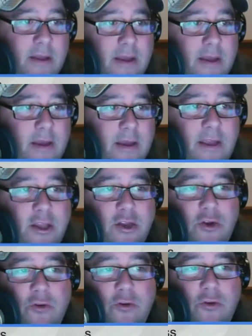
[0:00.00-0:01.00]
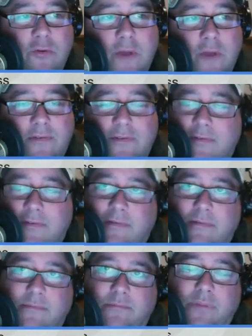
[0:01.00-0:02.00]
that curates
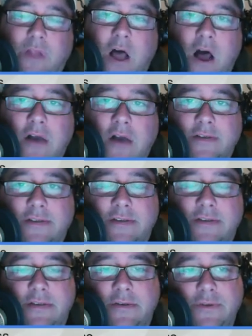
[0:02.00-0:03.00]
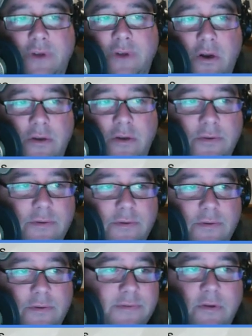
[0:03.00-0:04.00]
blogs and news articles
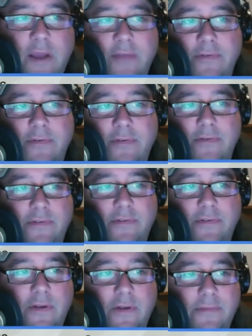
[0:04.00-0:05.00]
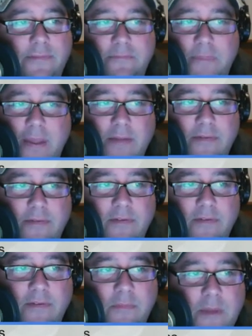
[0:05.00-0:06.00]
and all kinds of stuff, and it sits in my
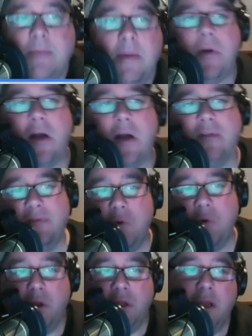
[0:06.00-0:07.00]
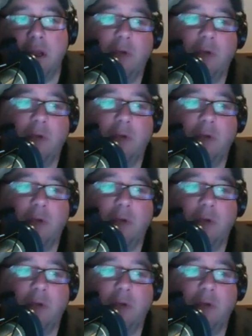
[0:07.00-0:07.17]
email box every morning, and I go through